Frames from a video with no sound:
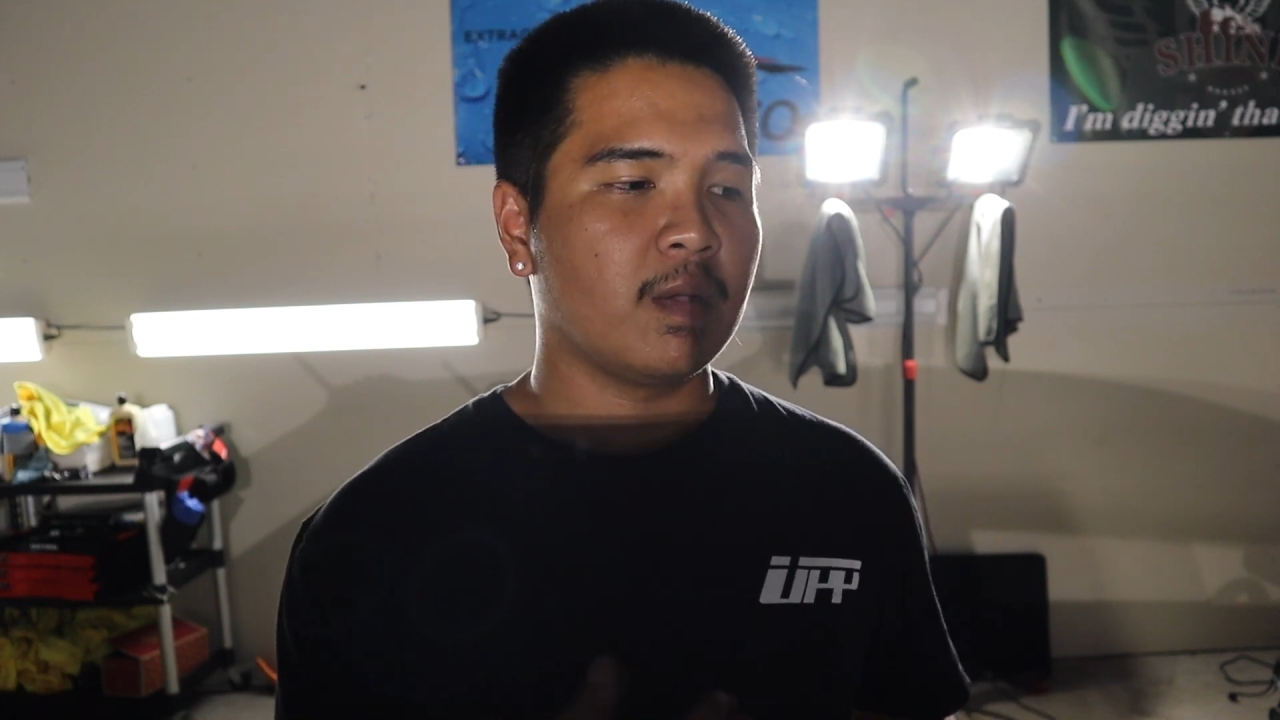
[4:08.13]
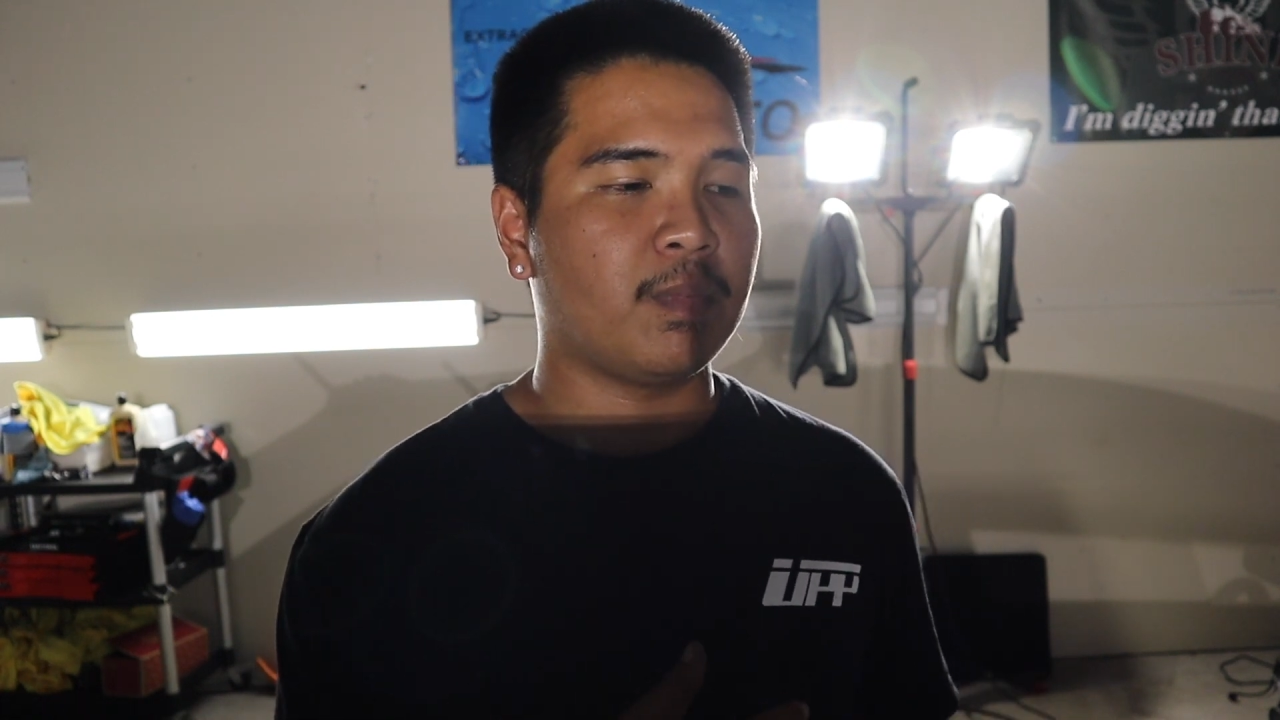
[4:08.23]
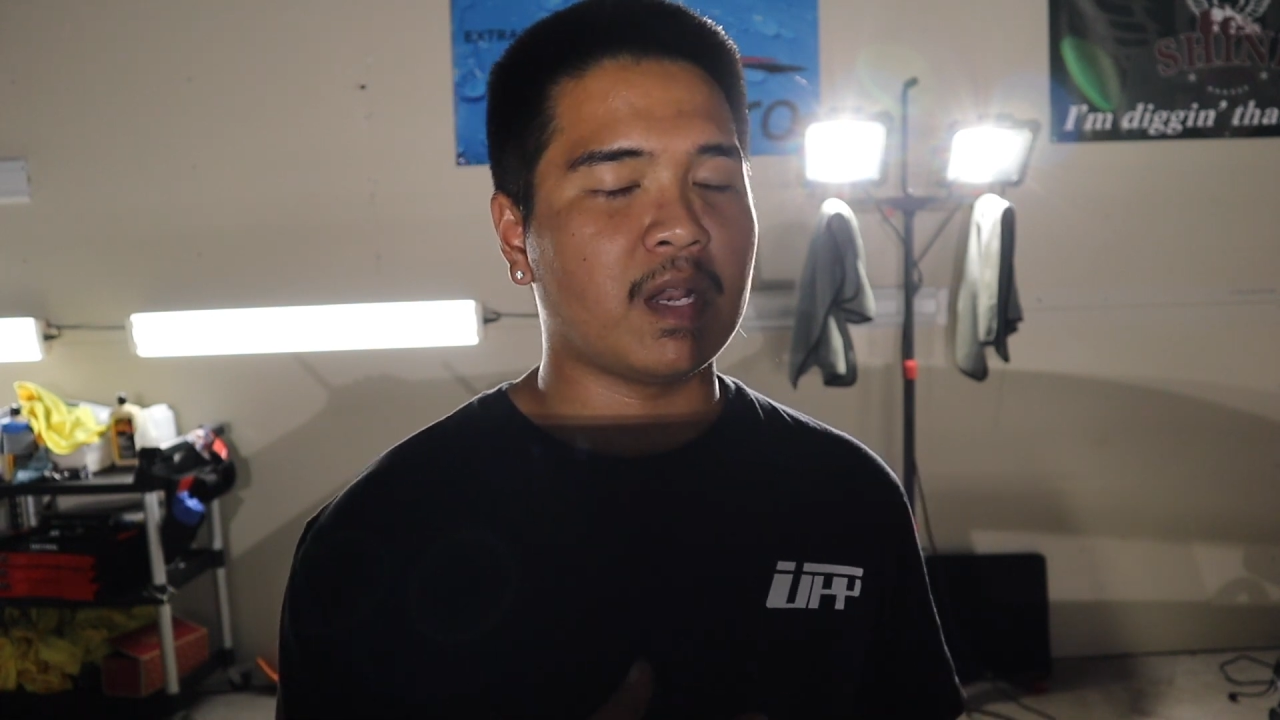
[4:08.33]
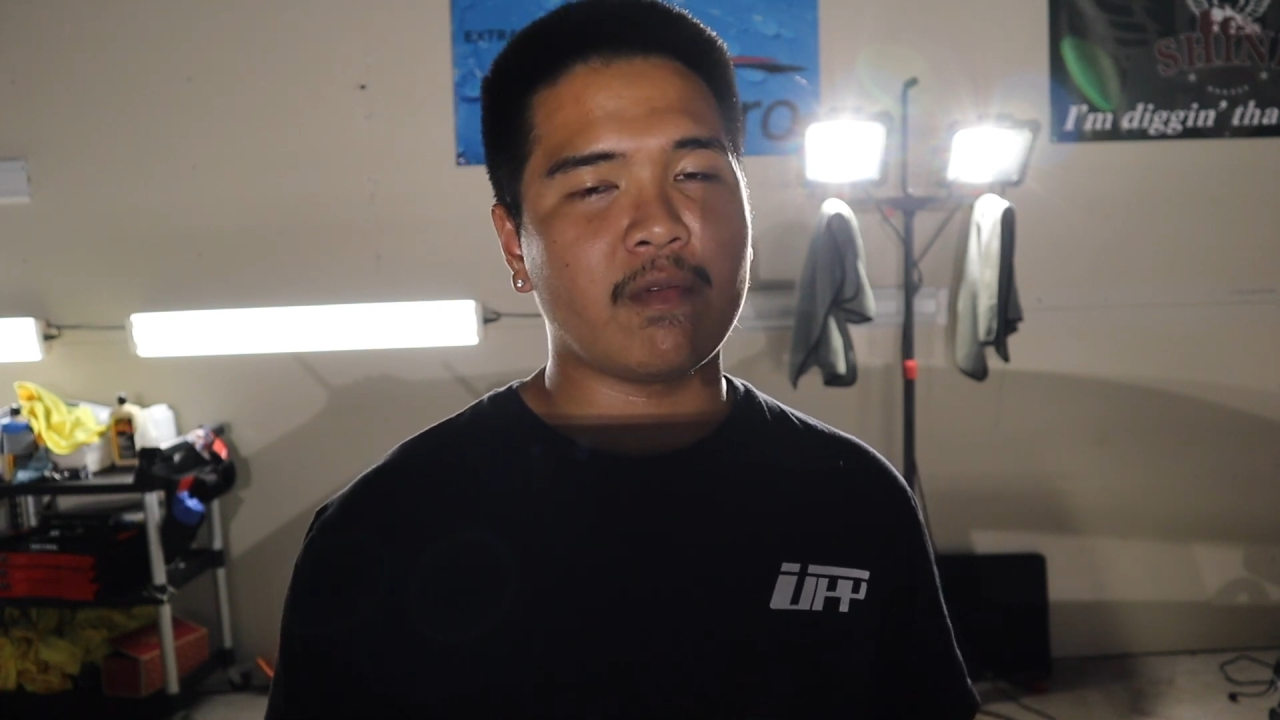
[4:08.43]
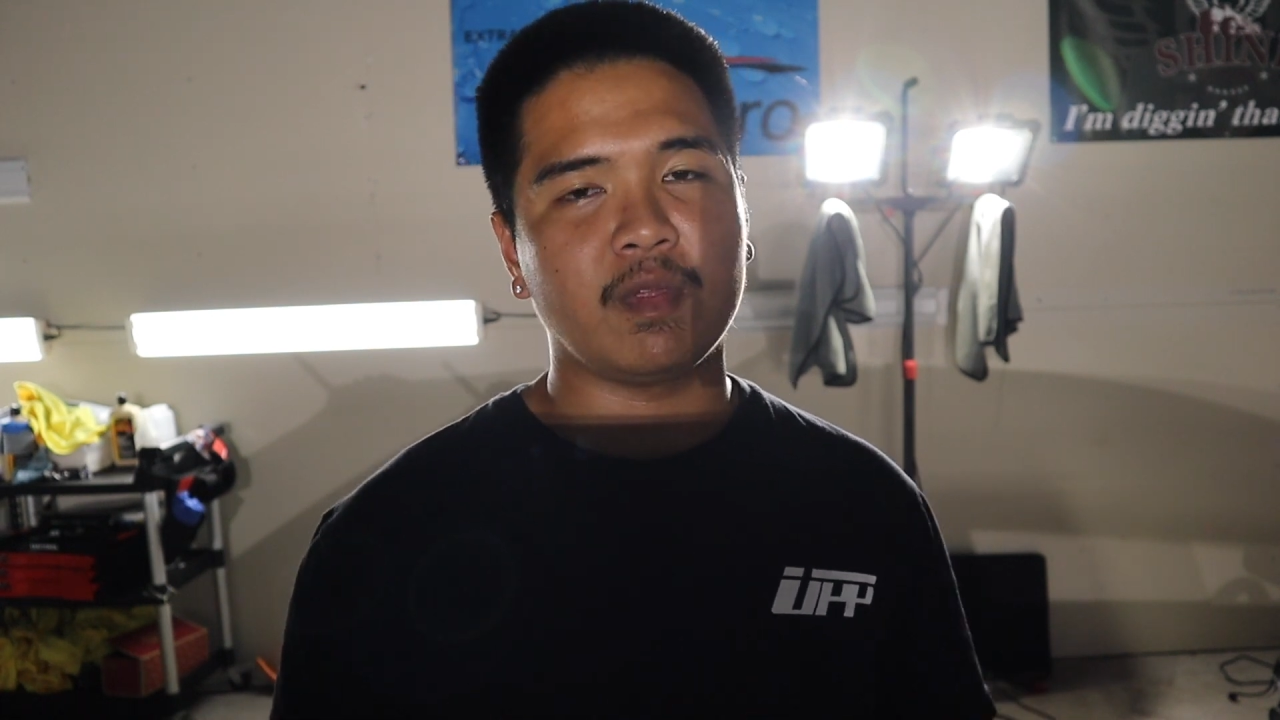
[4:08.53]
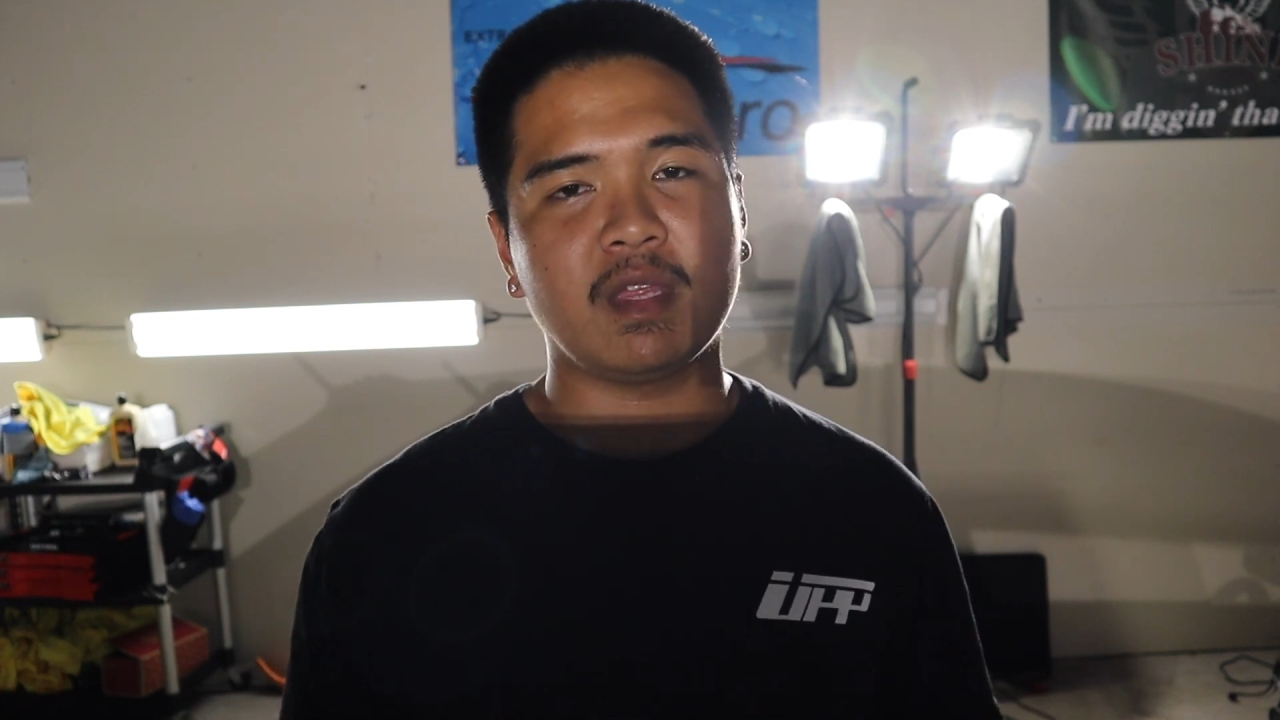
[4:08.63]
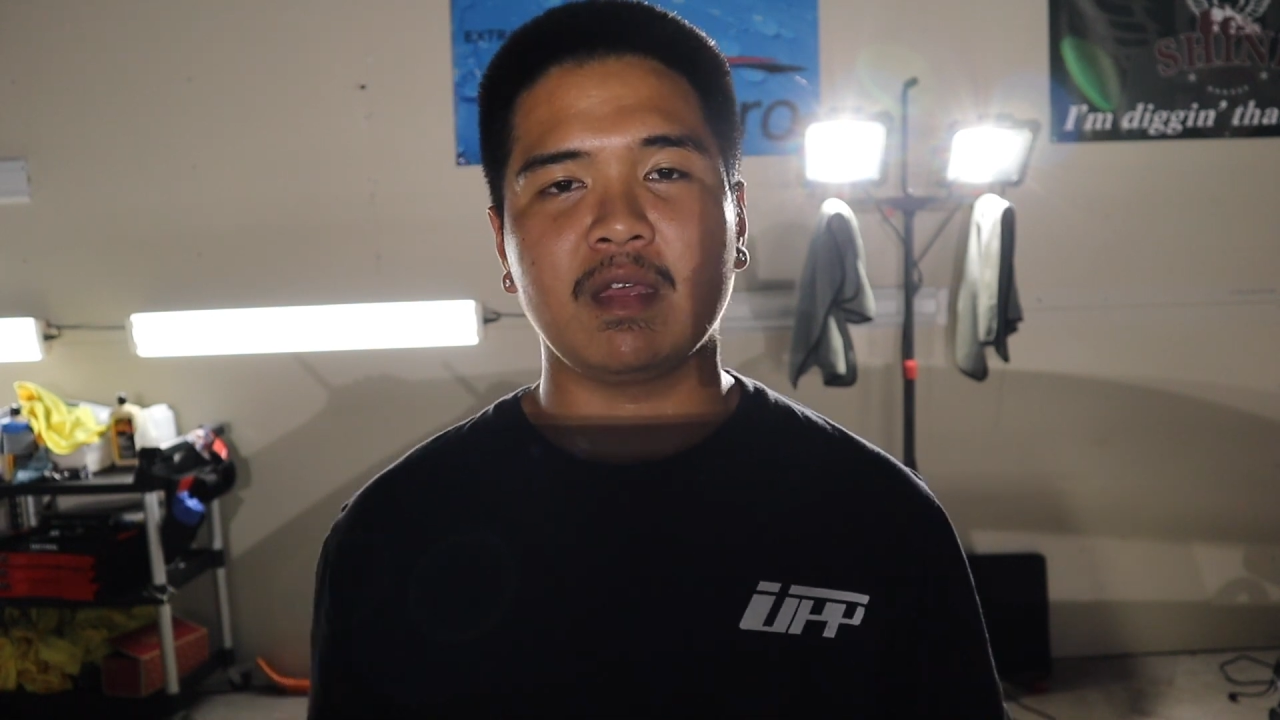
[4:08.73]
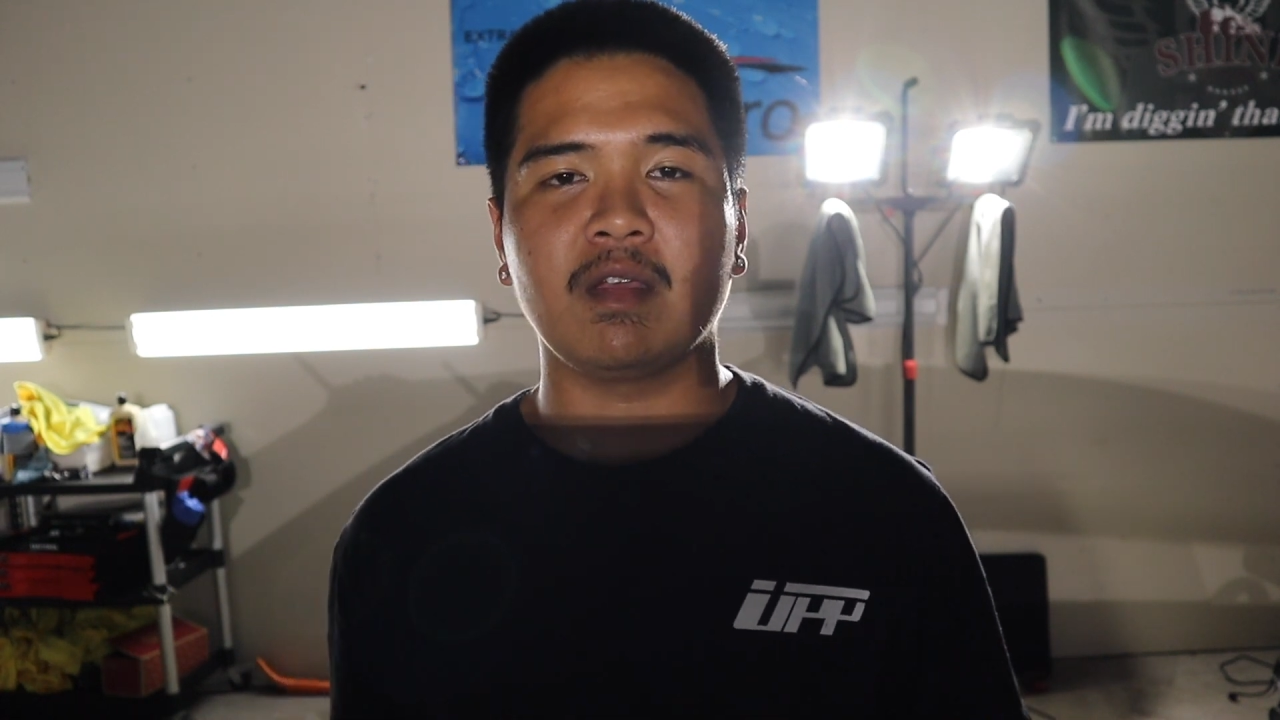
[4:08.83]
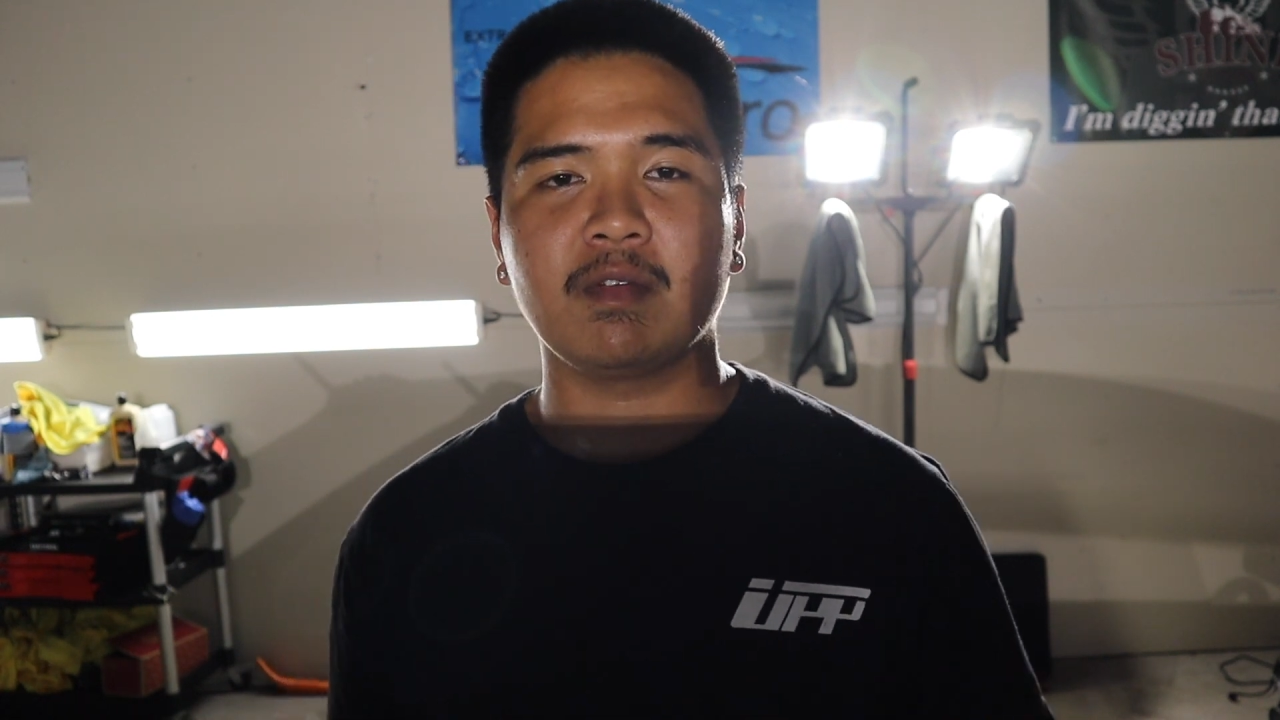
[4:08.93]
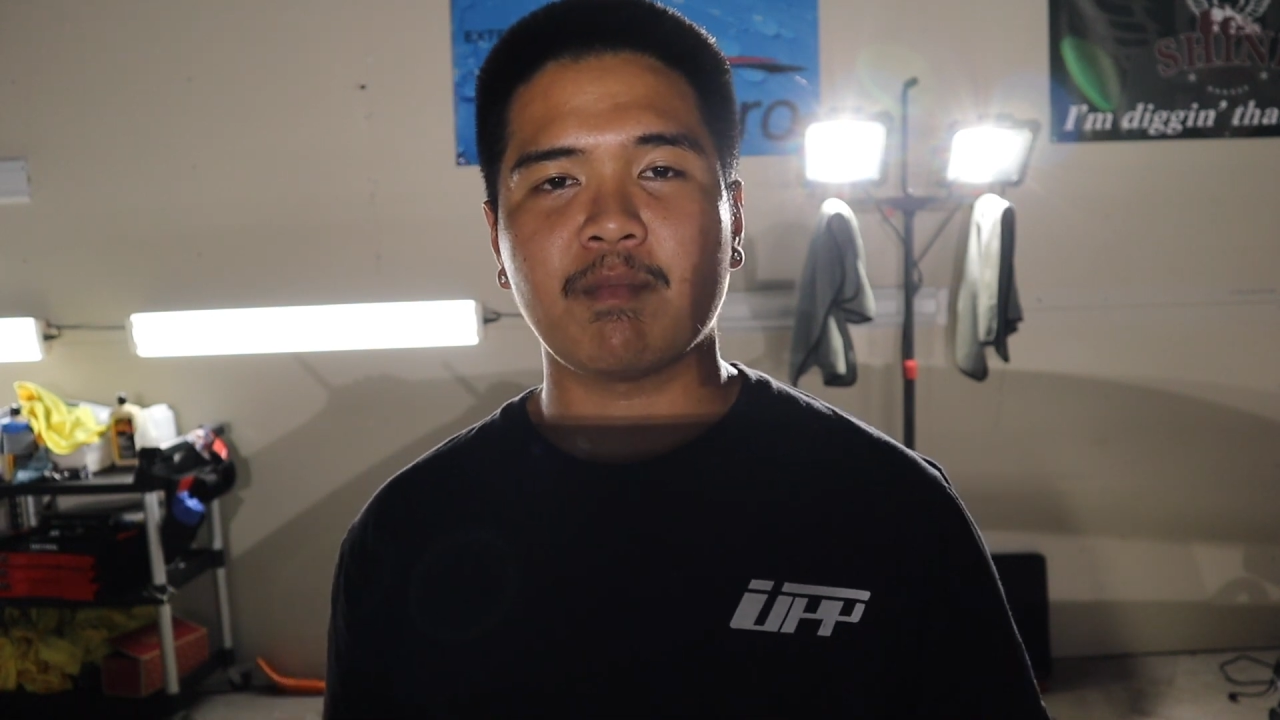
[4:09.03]
put
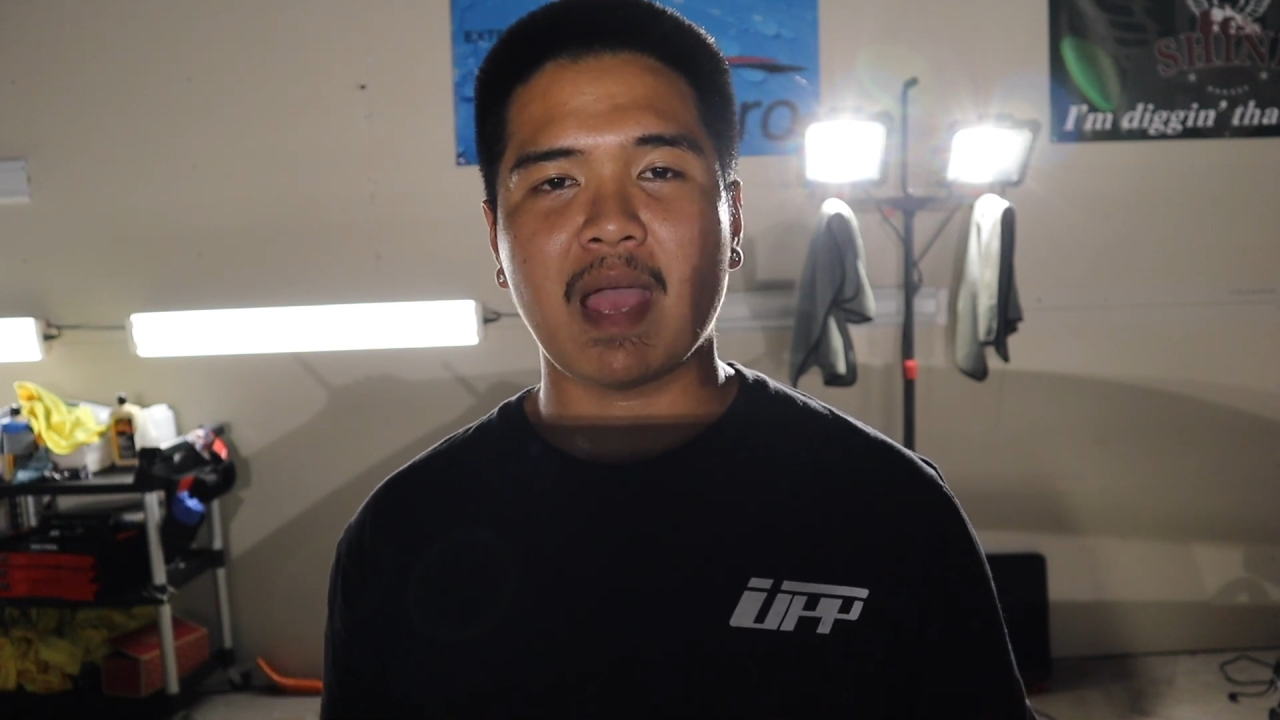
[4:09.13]
everything